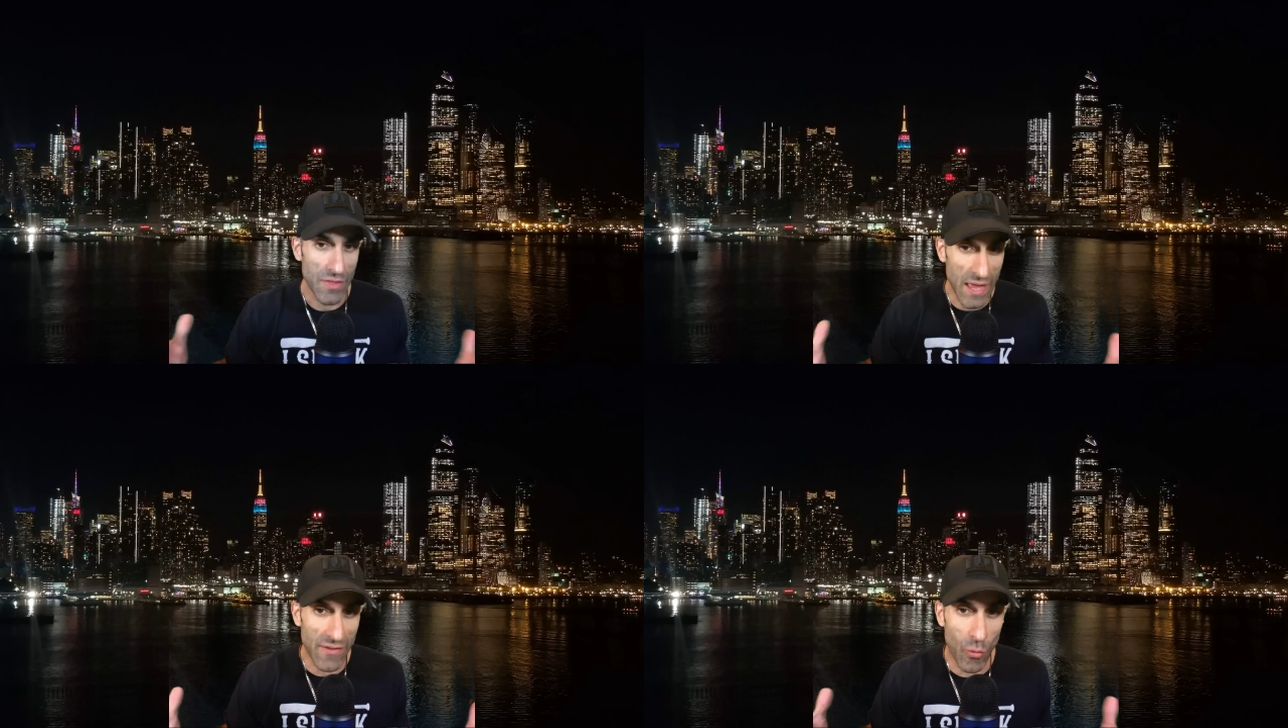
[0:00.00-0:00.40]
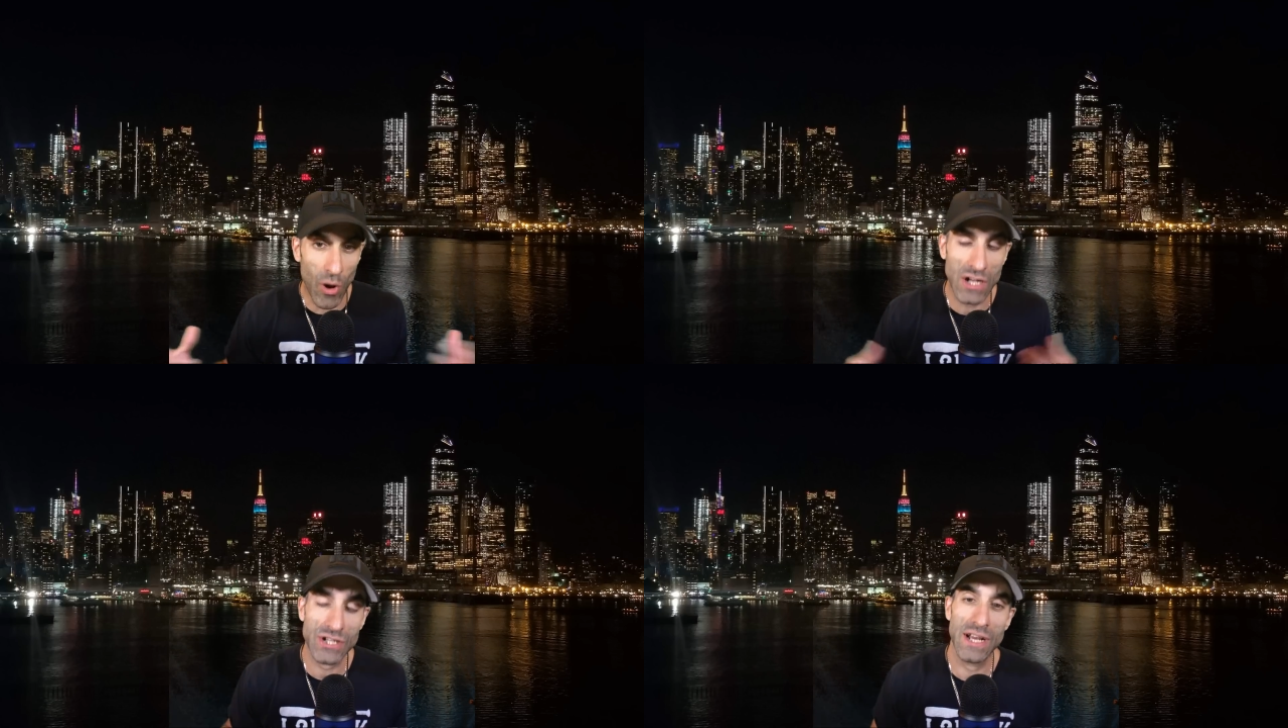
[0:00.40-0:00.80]
Thank you for
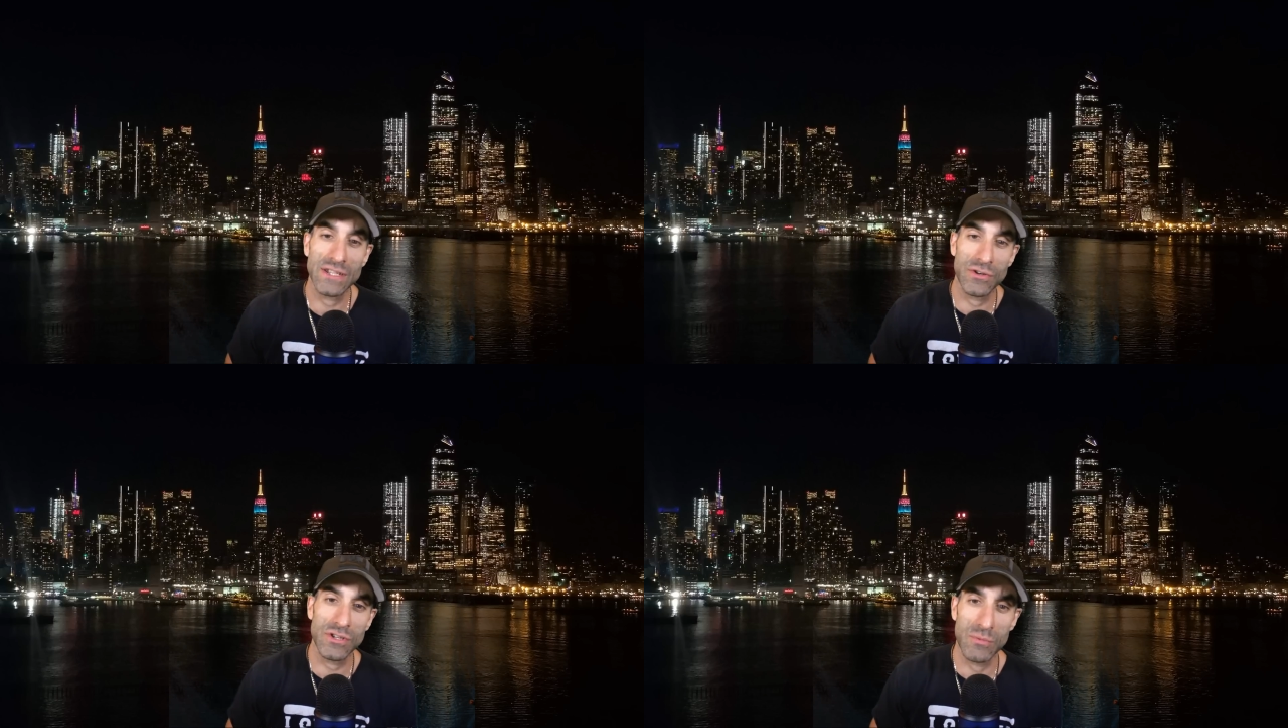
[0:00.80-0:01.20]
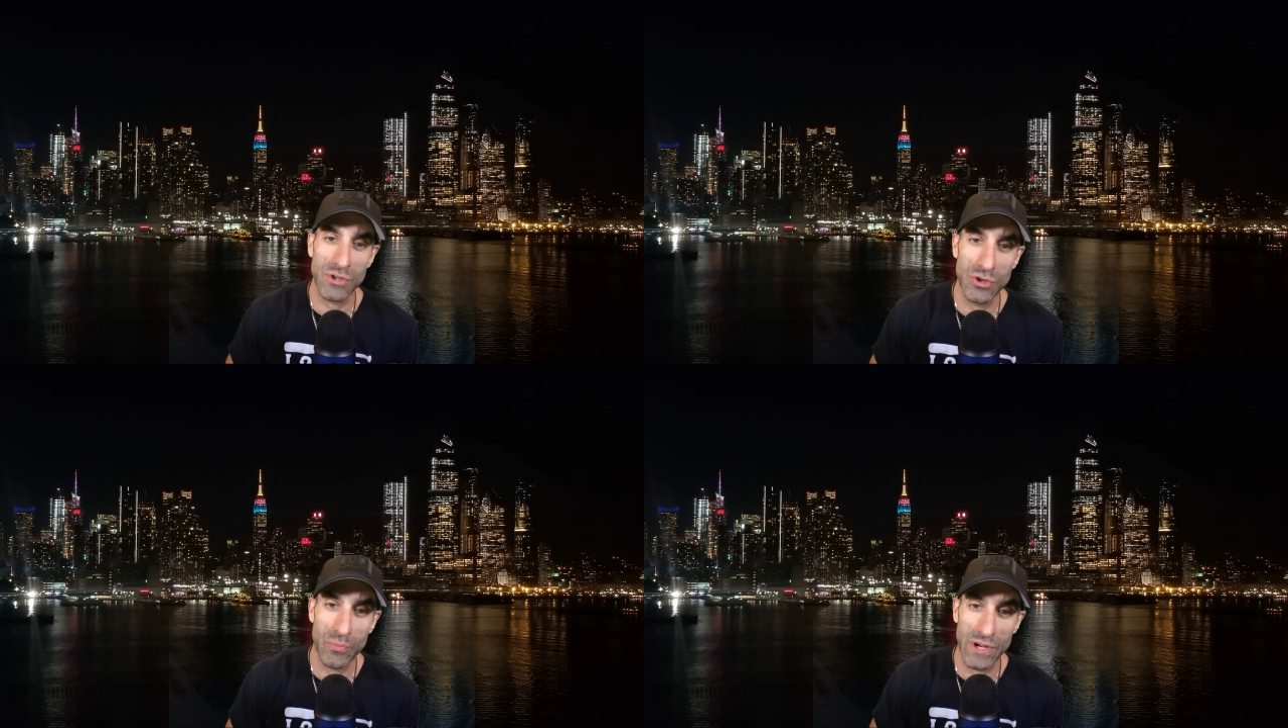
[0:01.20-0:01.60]
watching, guys and girls. I
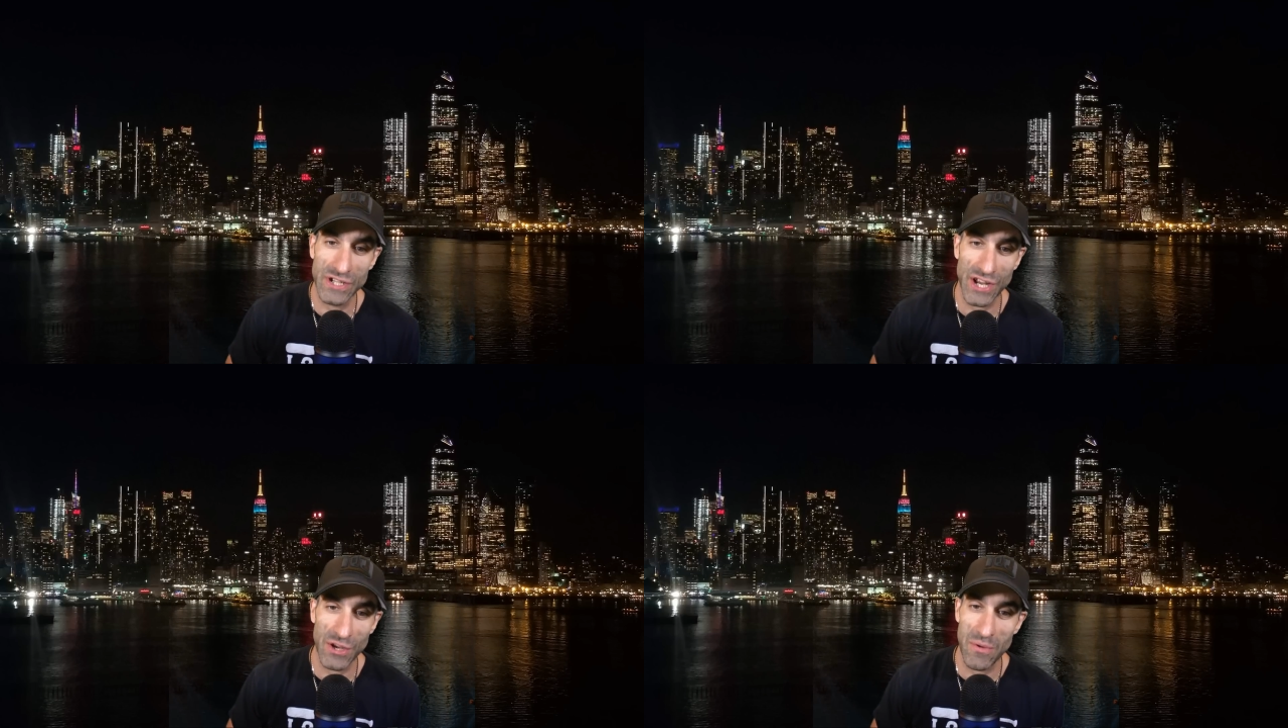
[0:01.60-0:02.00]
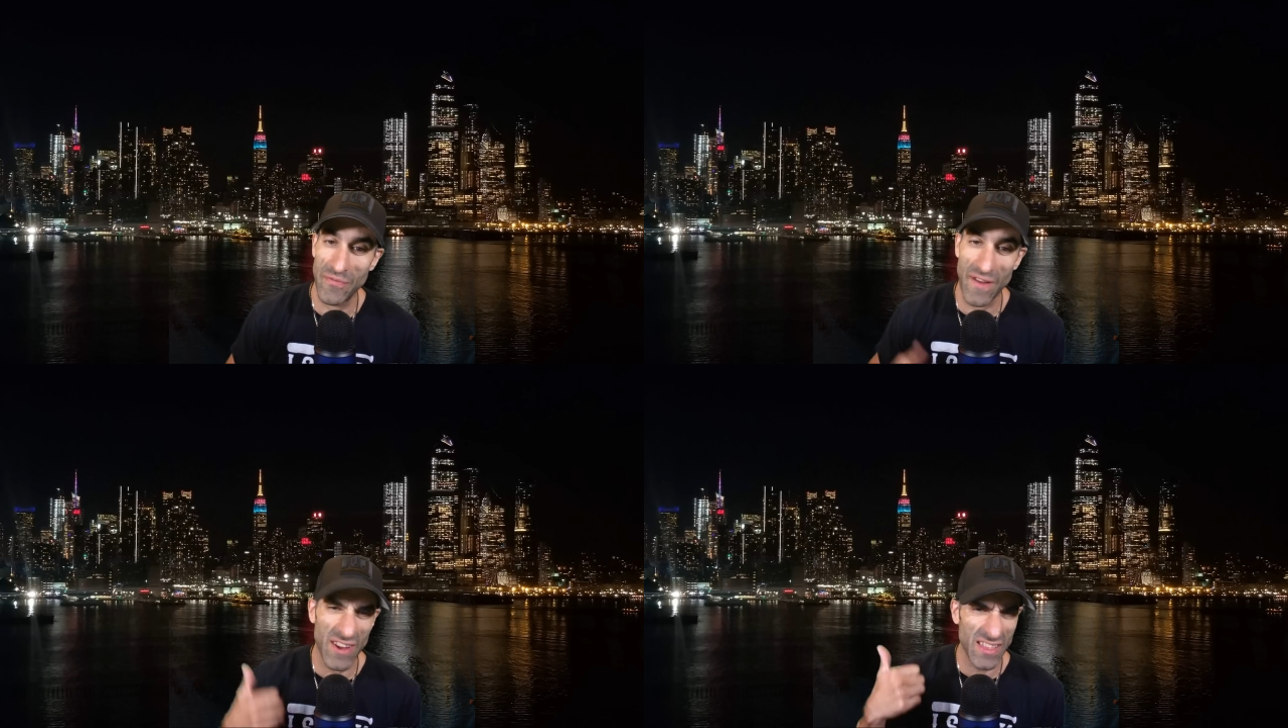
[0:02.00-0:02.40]
really do appreciate it. Do me a
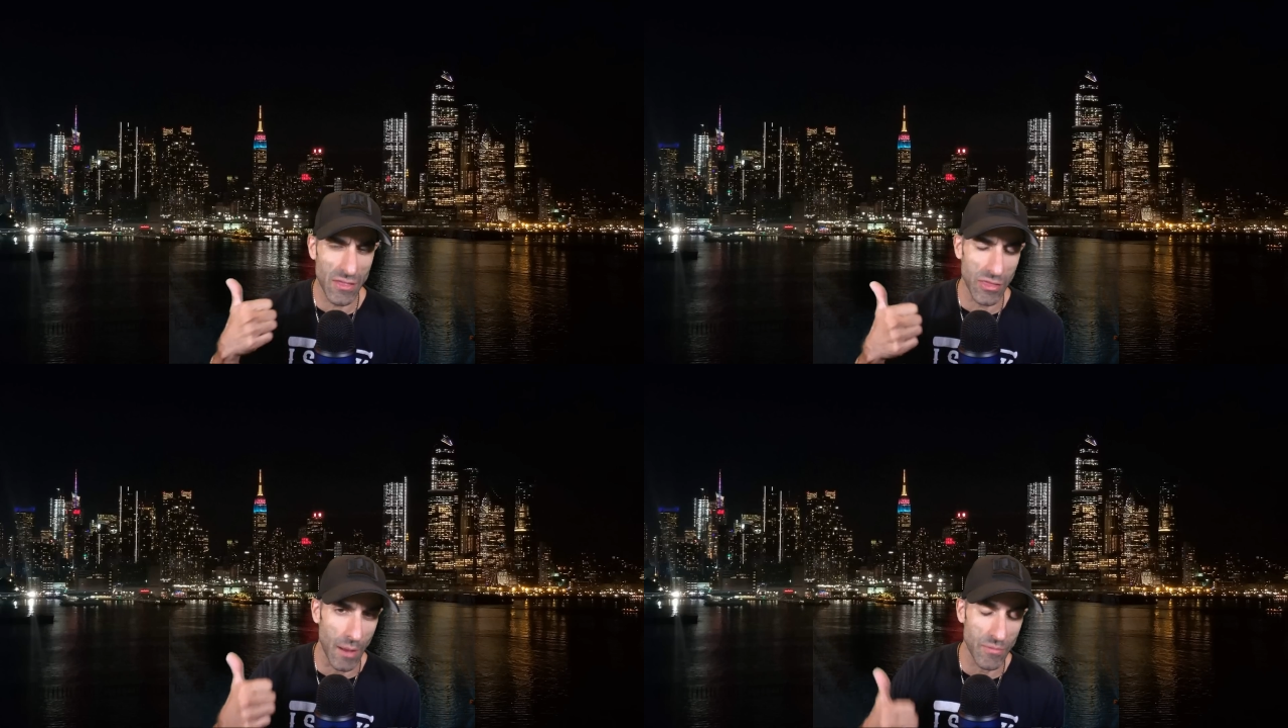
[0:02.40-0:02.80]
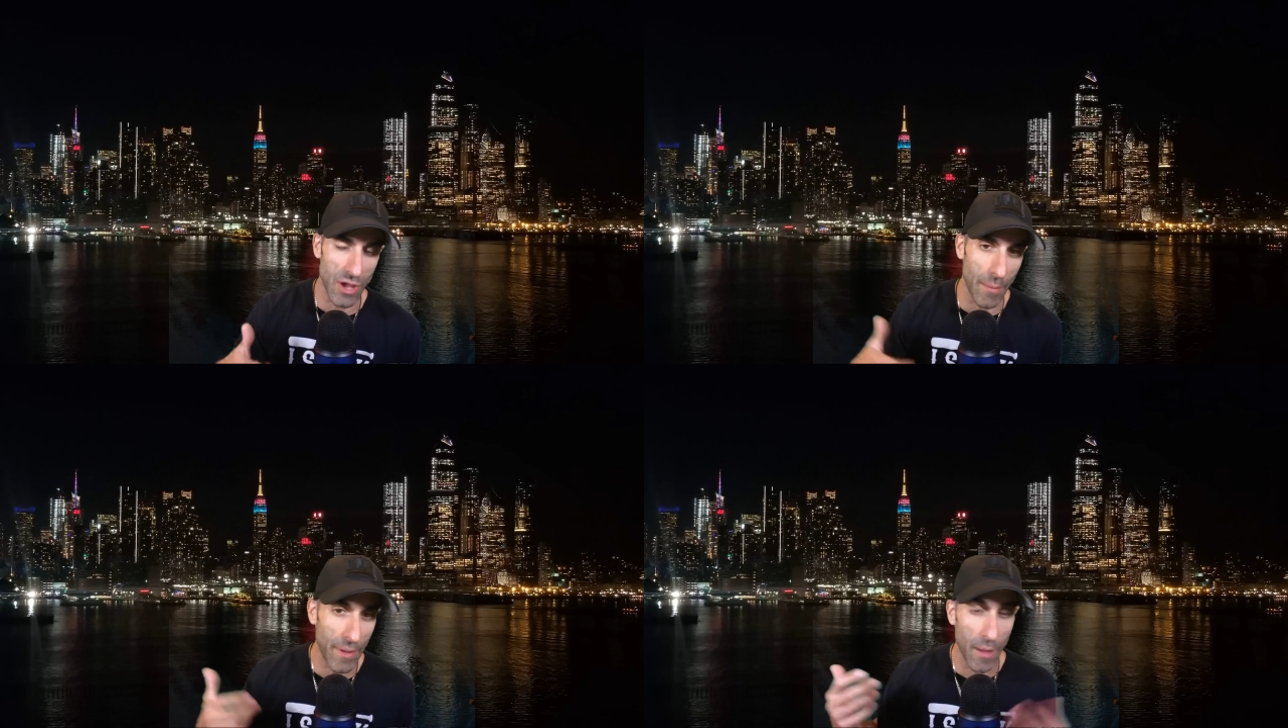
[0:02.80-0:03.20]
favor, hit the thumbs
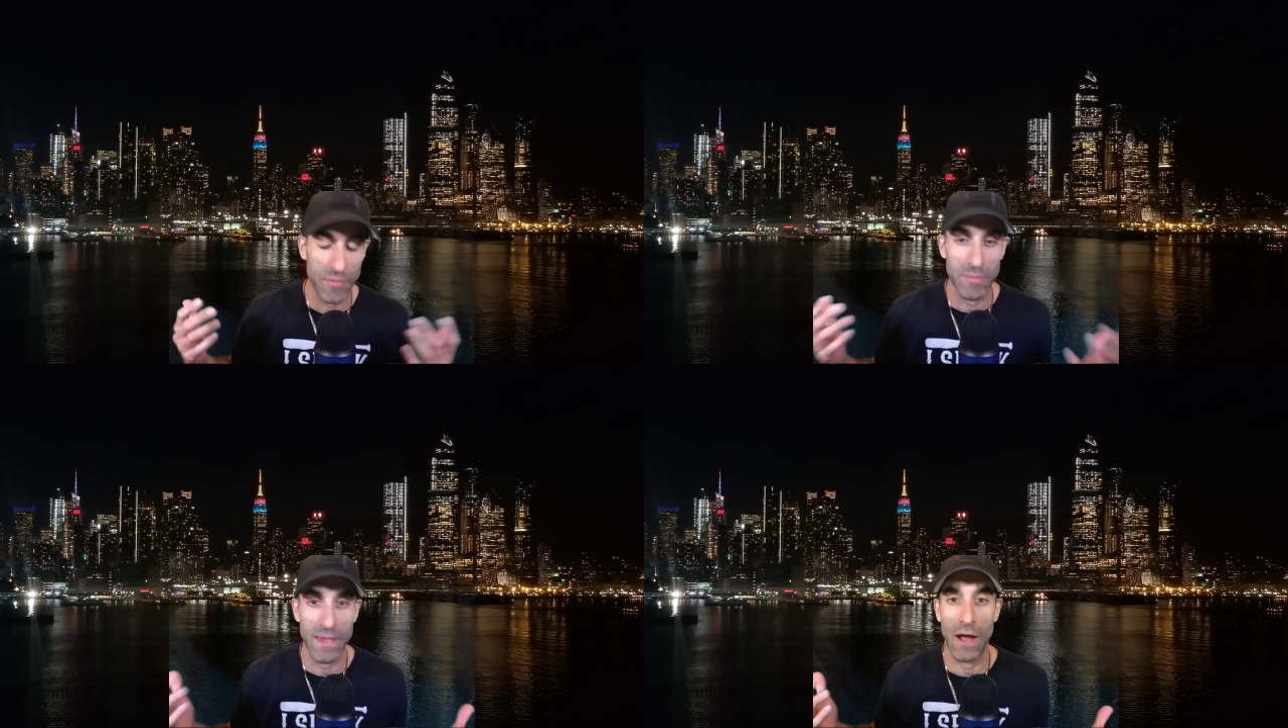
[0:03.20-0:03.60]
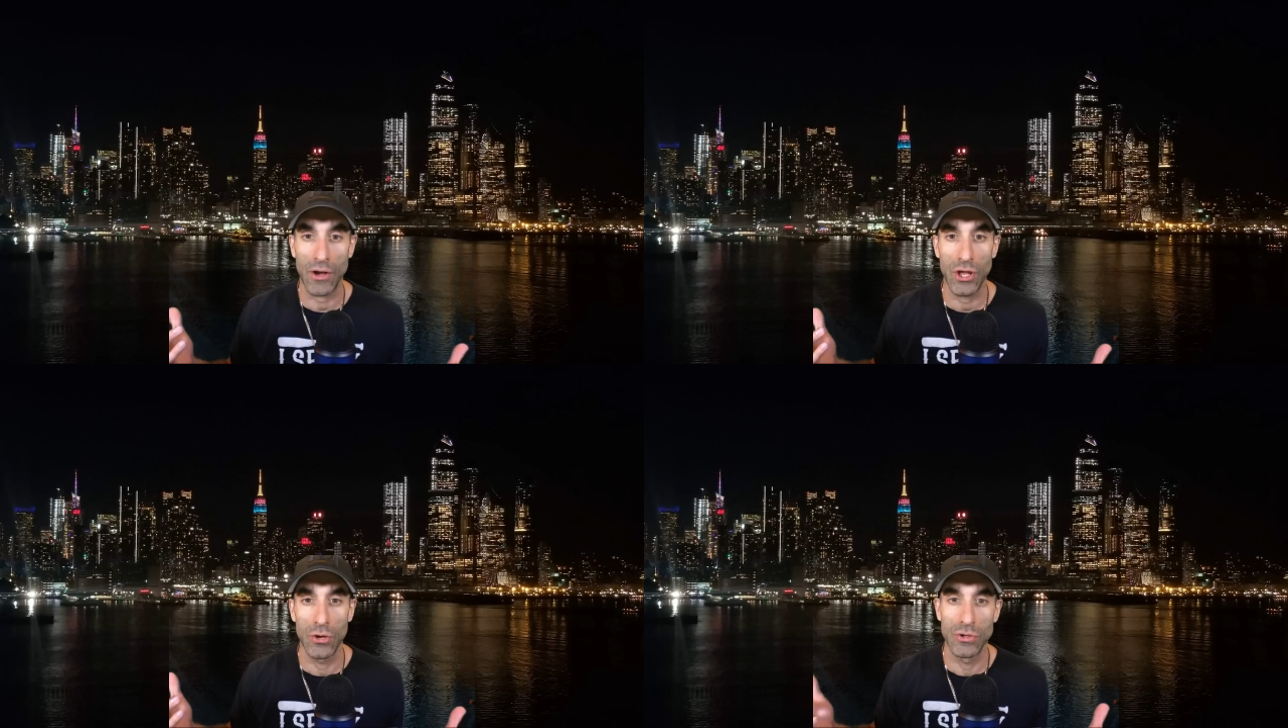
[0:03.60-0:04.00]
up. Helps me
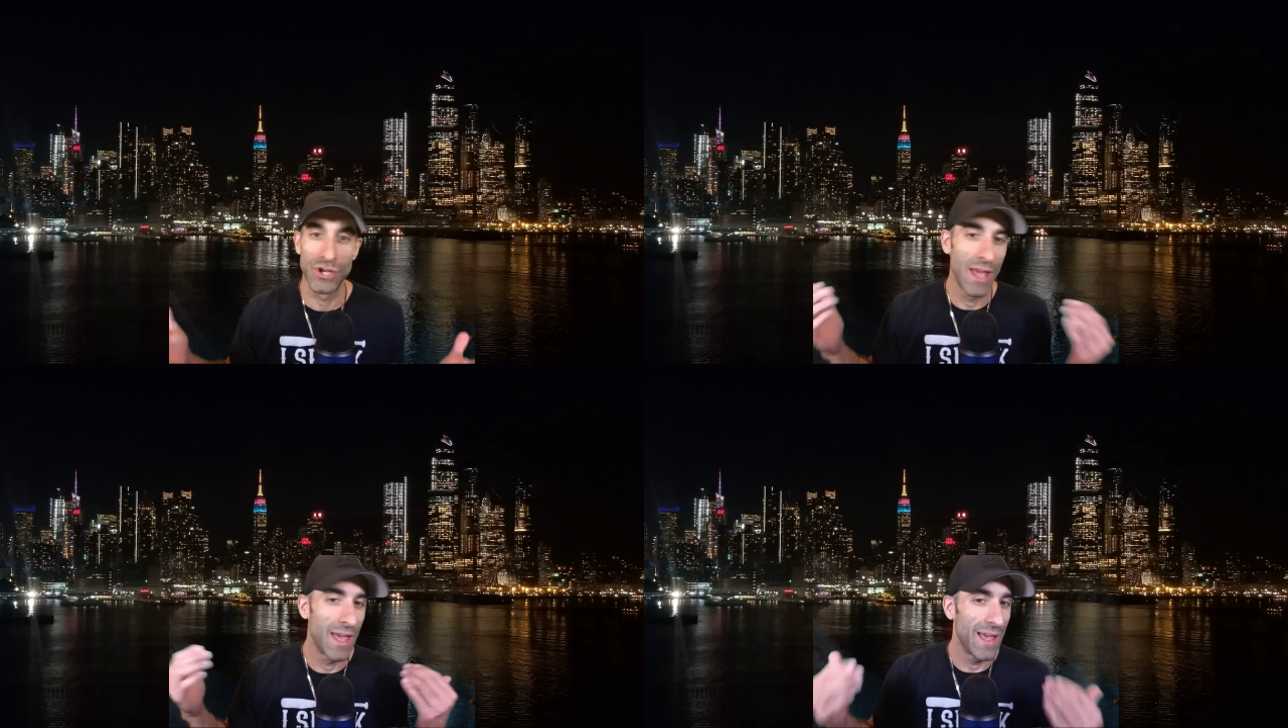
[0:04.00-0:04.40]
out huge.